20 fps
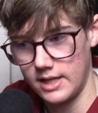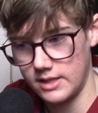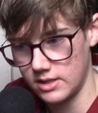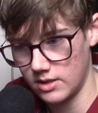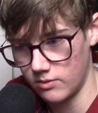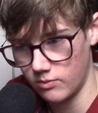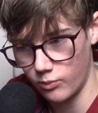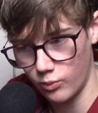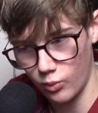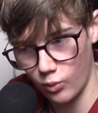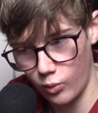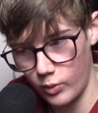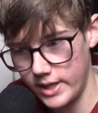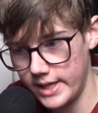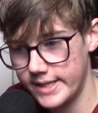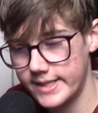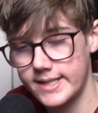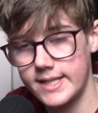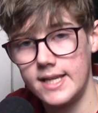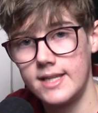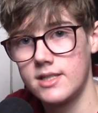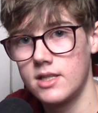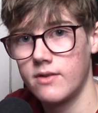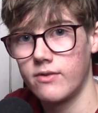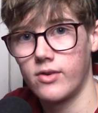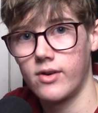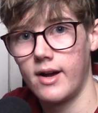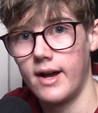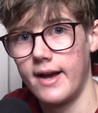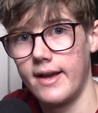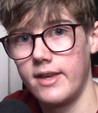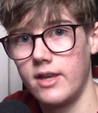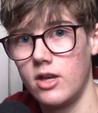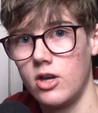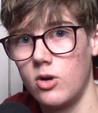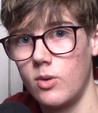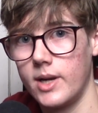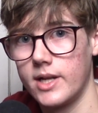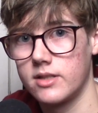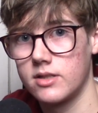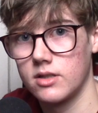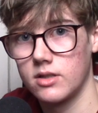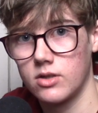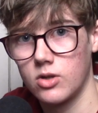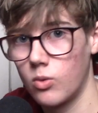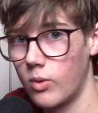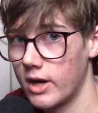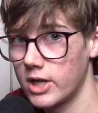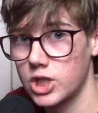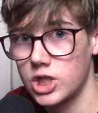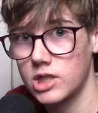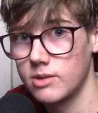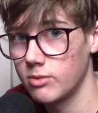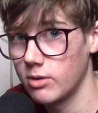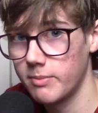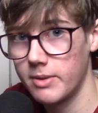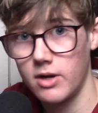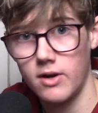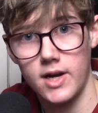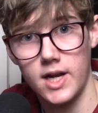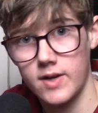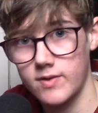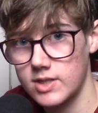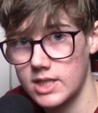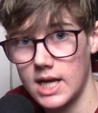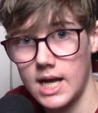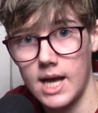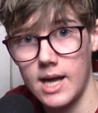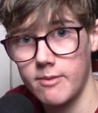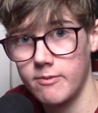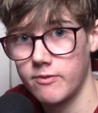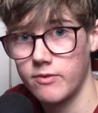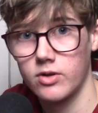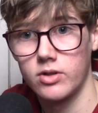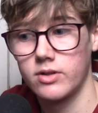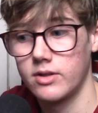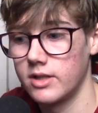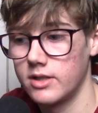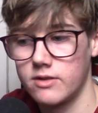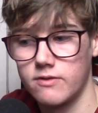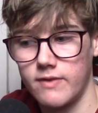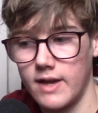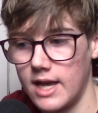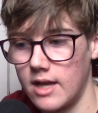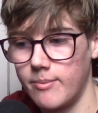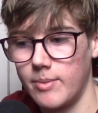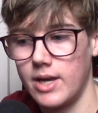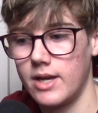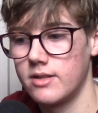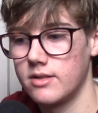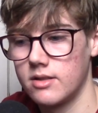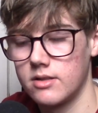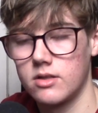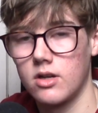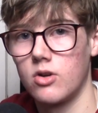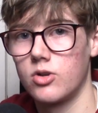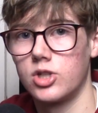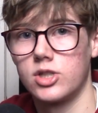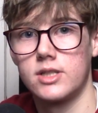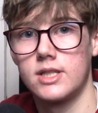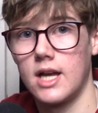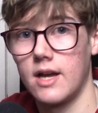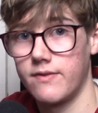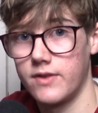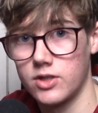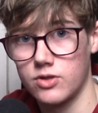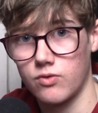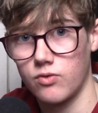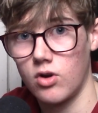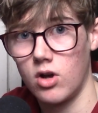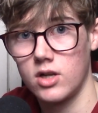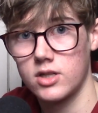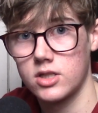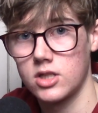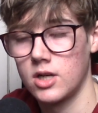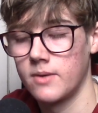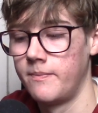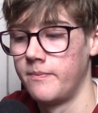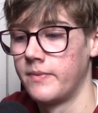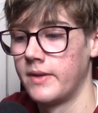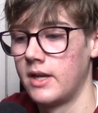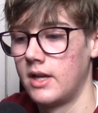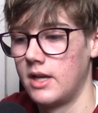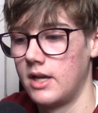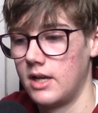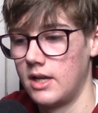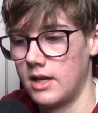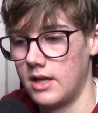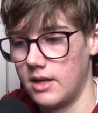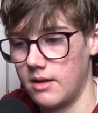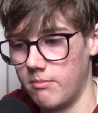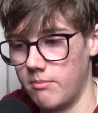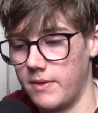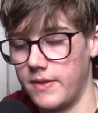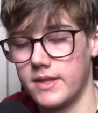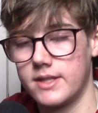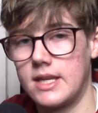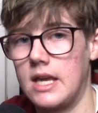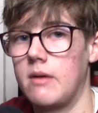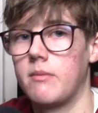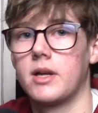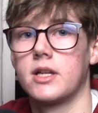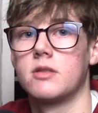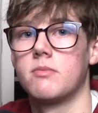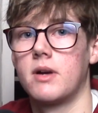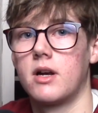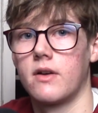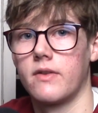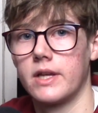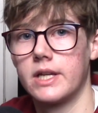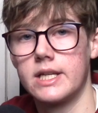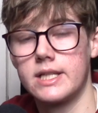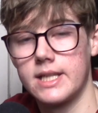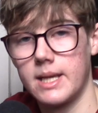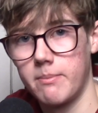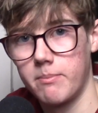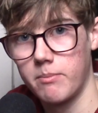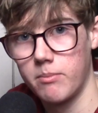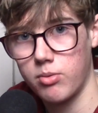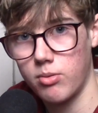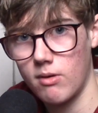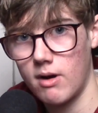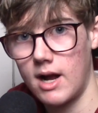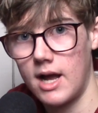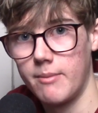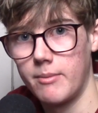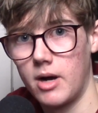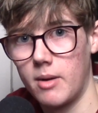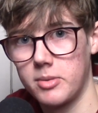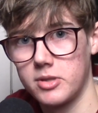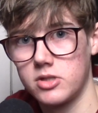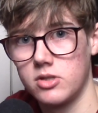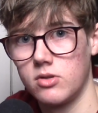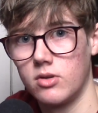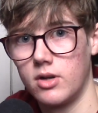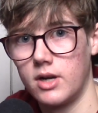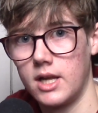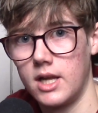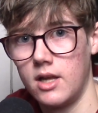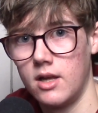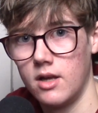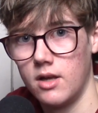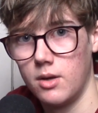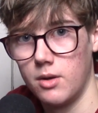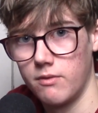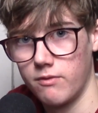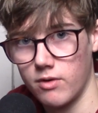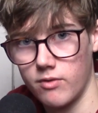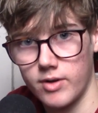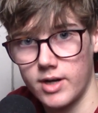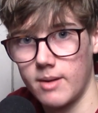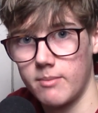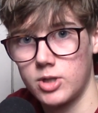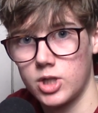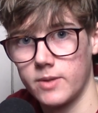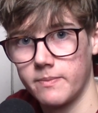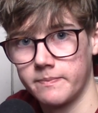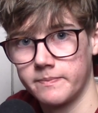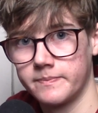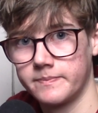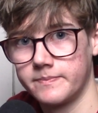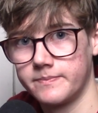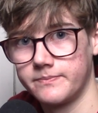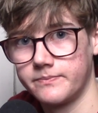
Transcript: It's a weak season for IU. It's a questionable period of time for this fan base, this coaching staff, this roster. But this game against Maryland is a prime opportunity for redemption.